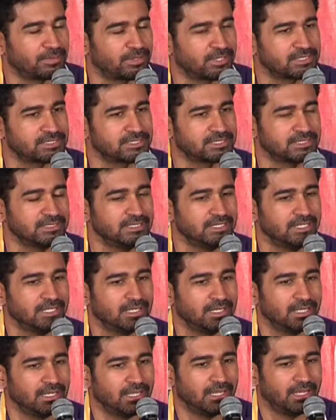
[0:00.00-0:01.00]
production.
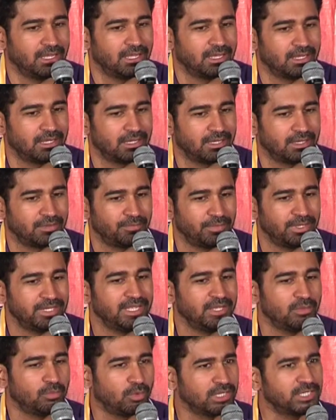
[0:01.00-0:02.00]
Uh, when
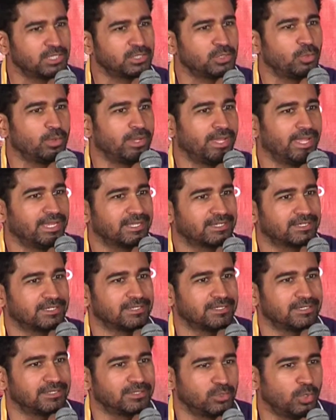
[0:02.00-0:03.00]
I wanted to act,
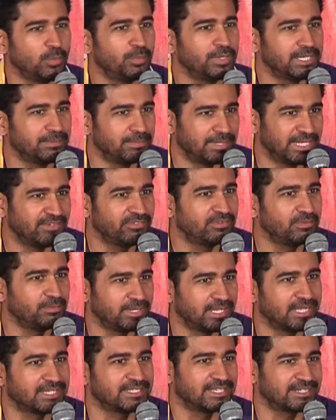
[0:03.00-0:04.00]
uh, nobody believed
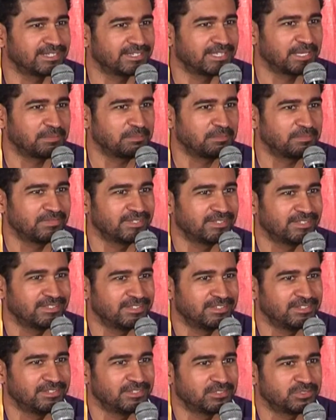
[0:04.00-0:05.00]
me at that time.
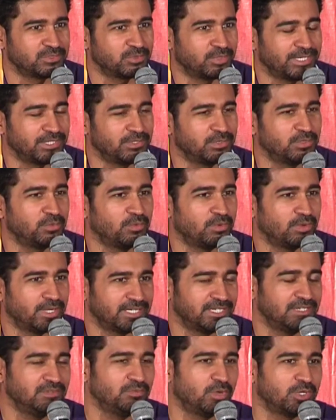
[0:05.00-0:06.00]
So I don't know, I
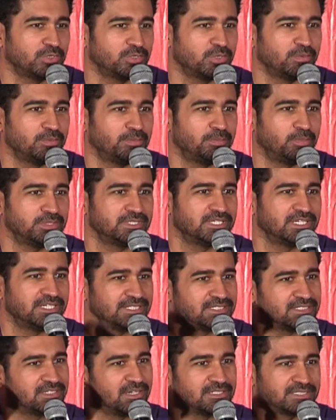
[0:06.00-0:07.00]
didn't want to put the
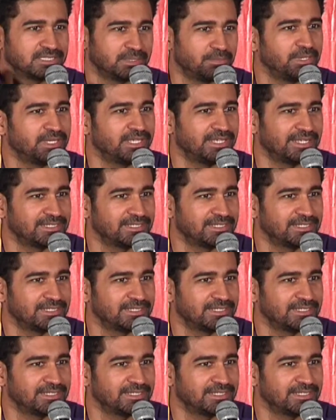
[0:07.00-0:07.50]
risk on somebody